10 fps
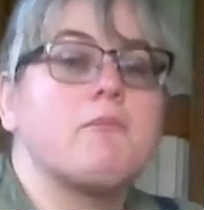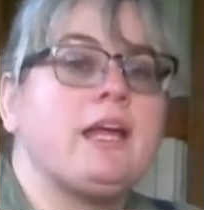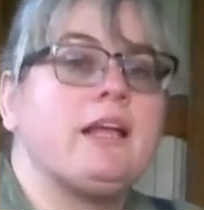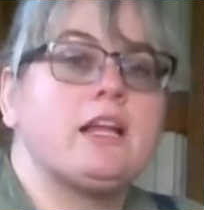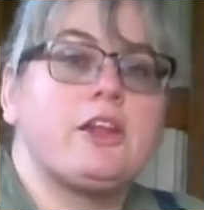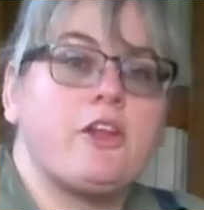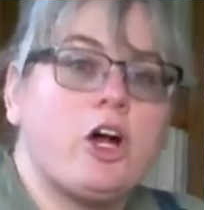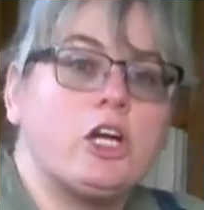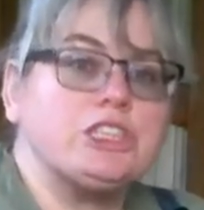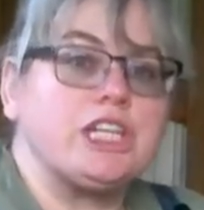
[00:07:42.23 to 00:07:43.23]
Being
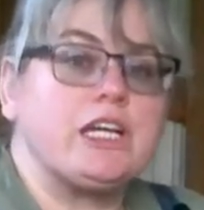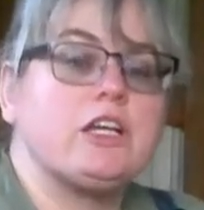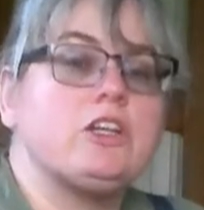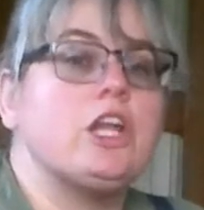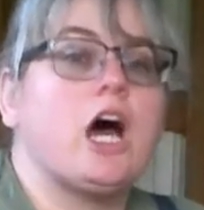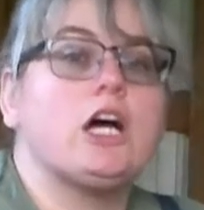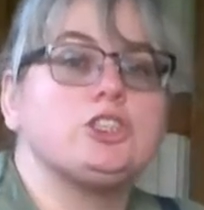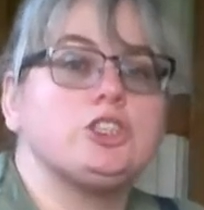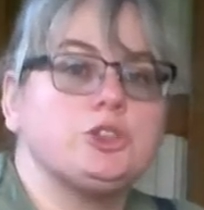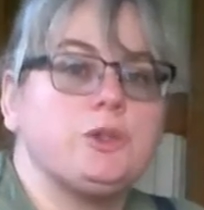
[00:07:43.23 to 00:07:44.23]
lethargic,
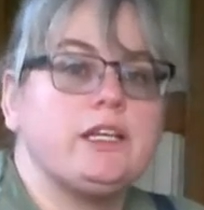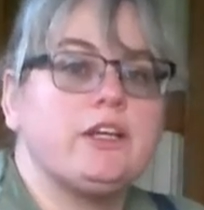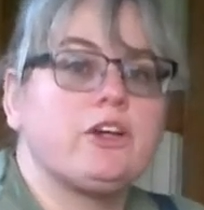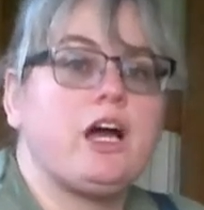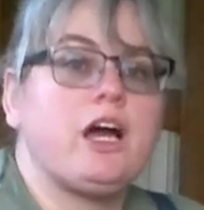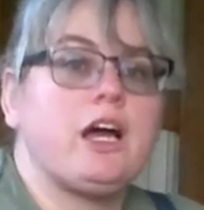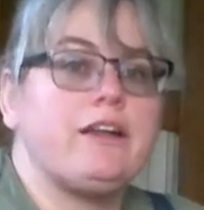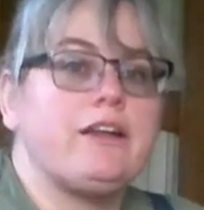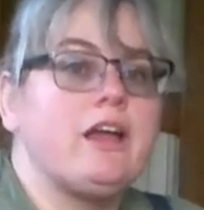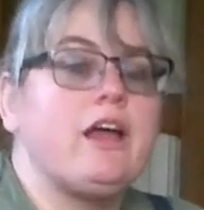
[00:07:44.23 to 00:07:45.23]
not chewing their cud,